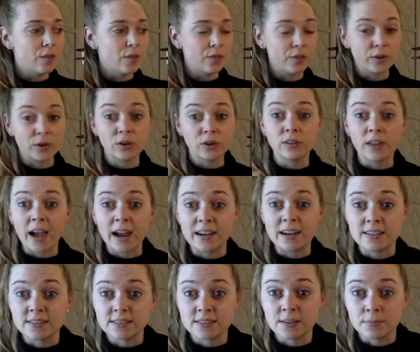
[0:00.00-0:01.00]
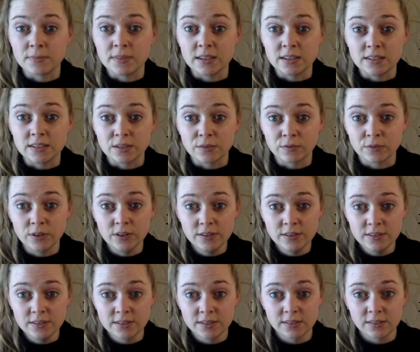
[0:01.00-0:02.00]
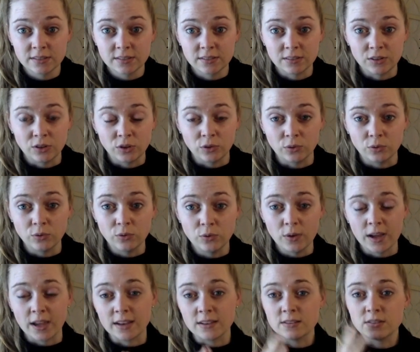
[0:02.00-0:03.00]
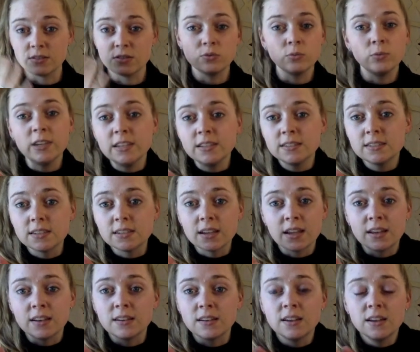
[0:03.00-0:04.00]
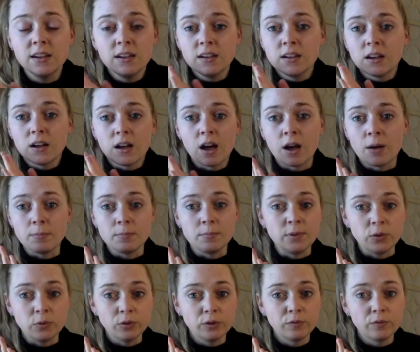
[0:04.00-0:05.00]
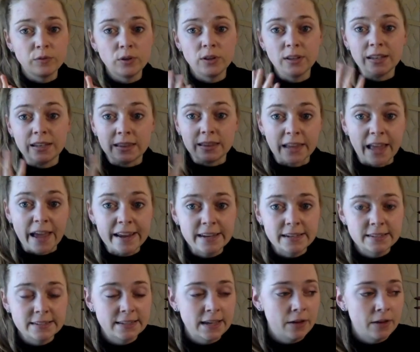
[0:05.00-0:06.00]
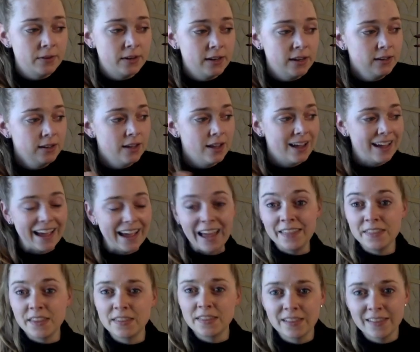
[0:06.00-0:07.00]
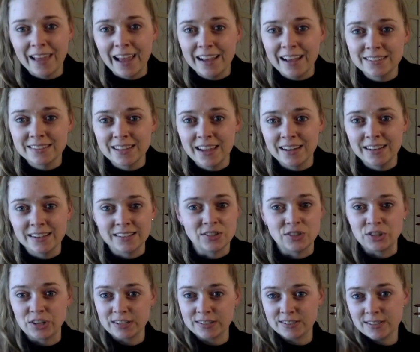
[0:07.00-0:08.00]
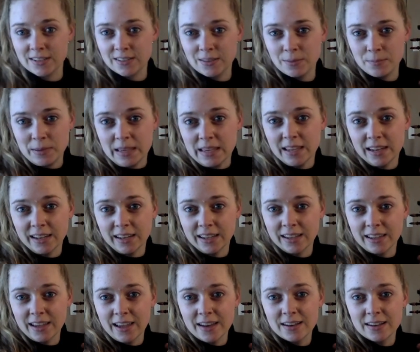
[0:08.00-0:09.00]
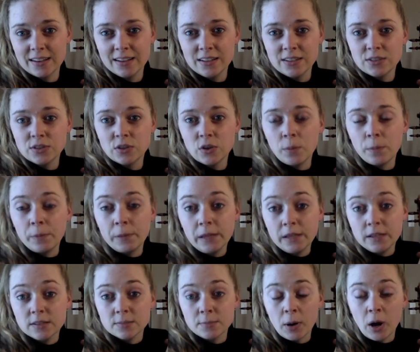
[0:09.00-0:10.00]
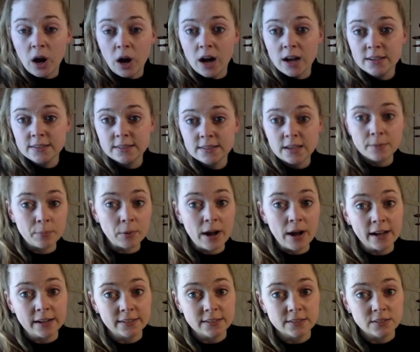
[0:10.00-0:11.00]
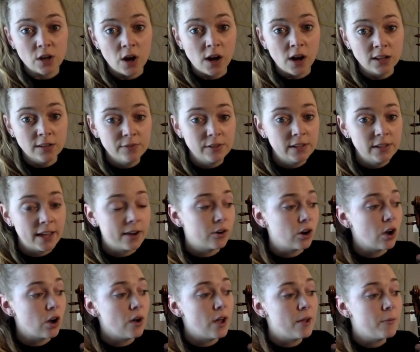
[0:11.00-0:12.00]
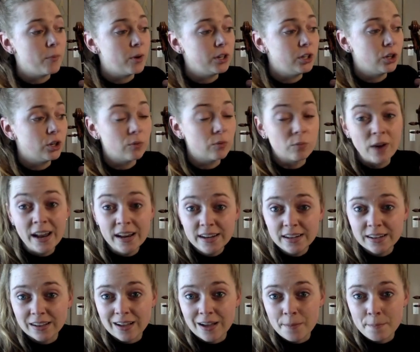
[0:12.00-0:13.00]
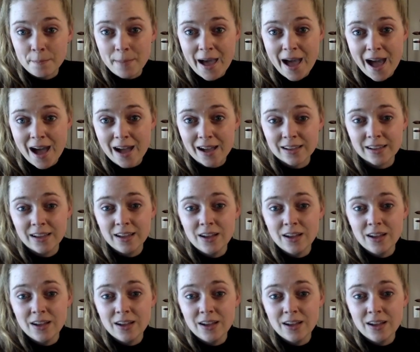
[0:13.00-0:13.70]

Third line is something different, new and sweet and beautiful and light sounding. And then the last line is just like the beginning again. So please pause and practice all of Allegro, and when you're ready to come back,